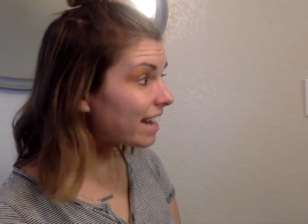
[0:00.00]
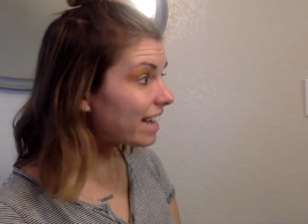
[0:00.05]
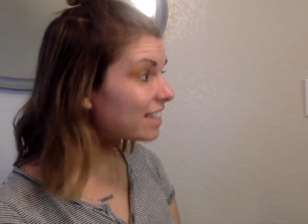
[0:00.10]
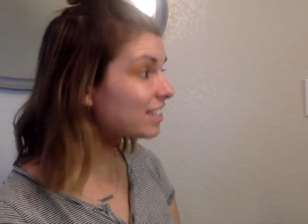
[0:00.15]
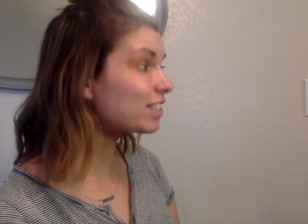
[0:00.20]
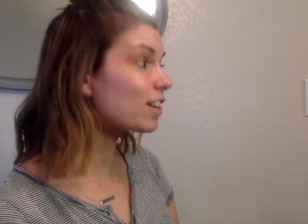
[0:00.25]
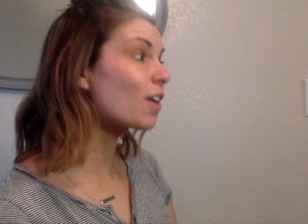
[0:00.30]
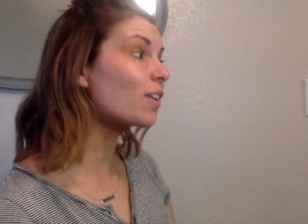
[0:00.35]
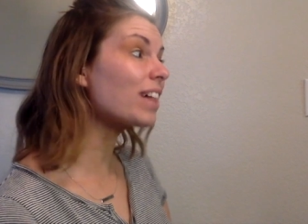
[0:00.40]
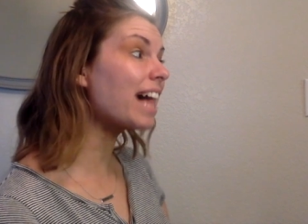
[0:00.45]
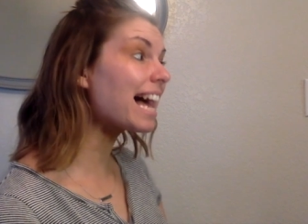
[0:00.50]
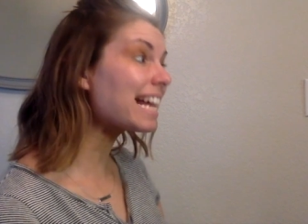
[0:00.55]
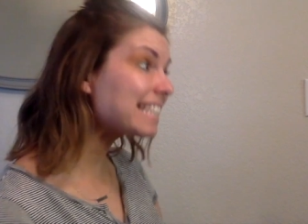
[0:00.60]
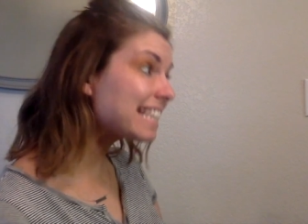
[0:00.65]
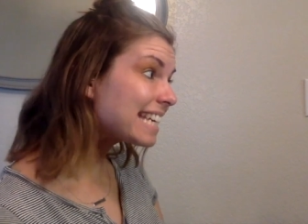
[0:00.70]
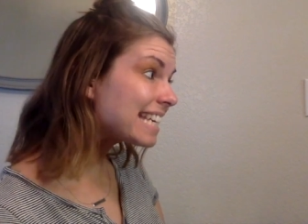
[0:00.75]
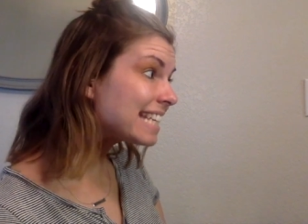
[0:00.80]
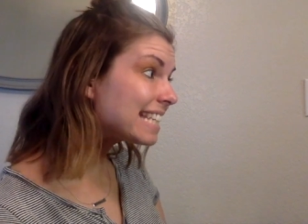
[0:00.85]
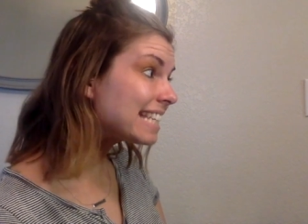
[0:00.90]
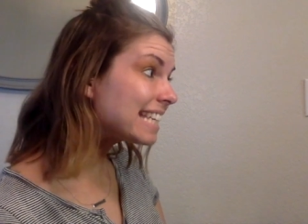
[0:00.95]
Where you so have glad
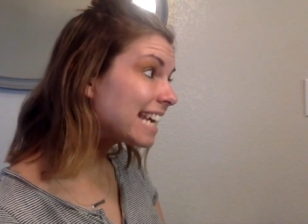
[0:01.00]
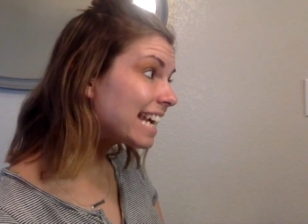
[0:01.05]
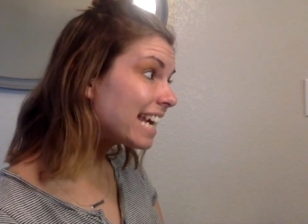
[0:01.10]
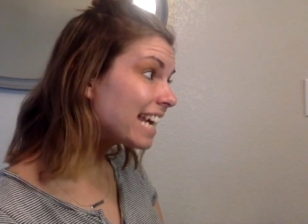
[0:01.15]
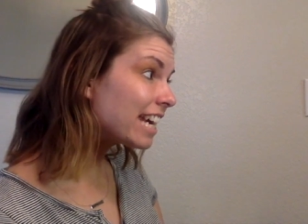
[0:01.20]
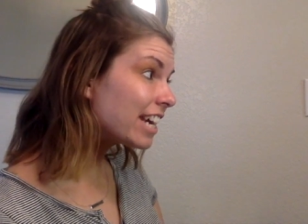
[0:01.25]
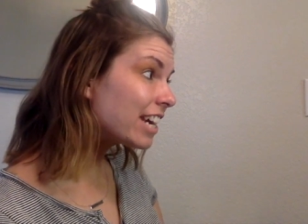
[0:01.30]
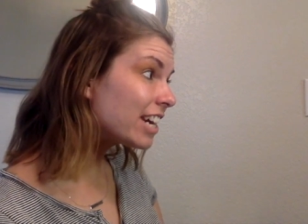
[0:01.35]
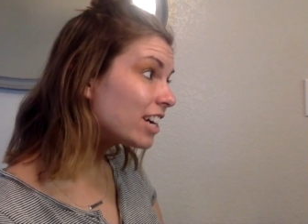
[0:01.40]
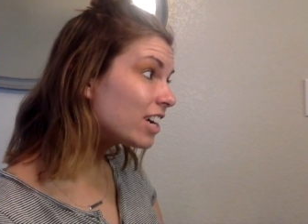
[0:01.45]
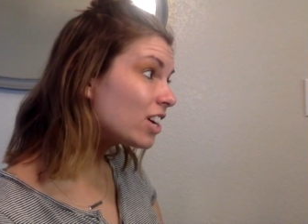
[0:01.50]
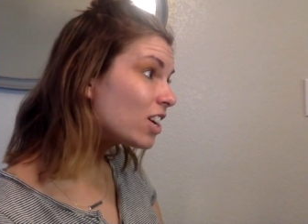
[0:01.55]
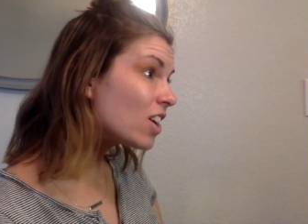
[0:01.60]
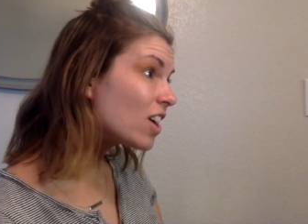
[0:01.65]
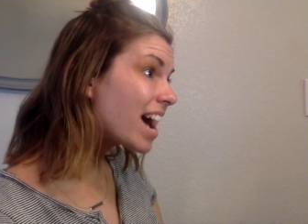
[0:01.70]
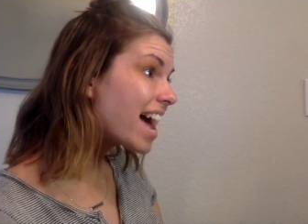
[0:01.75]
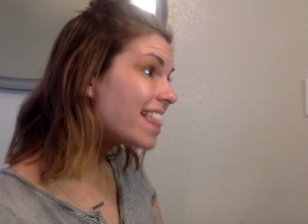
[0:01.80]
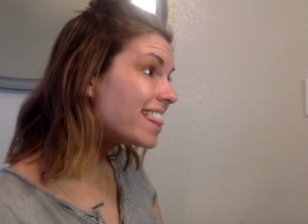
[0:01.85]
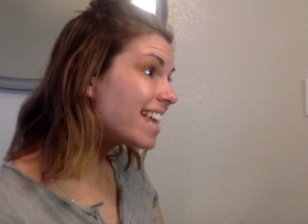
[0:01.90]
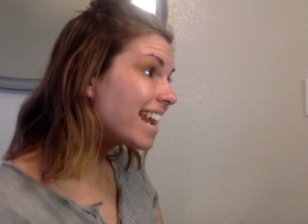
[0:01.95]
to, be to nice.
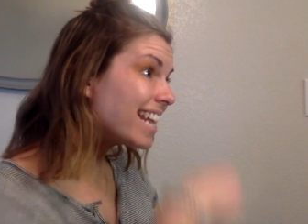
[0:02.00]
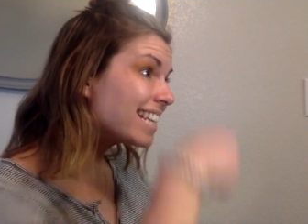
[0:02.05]
You. And then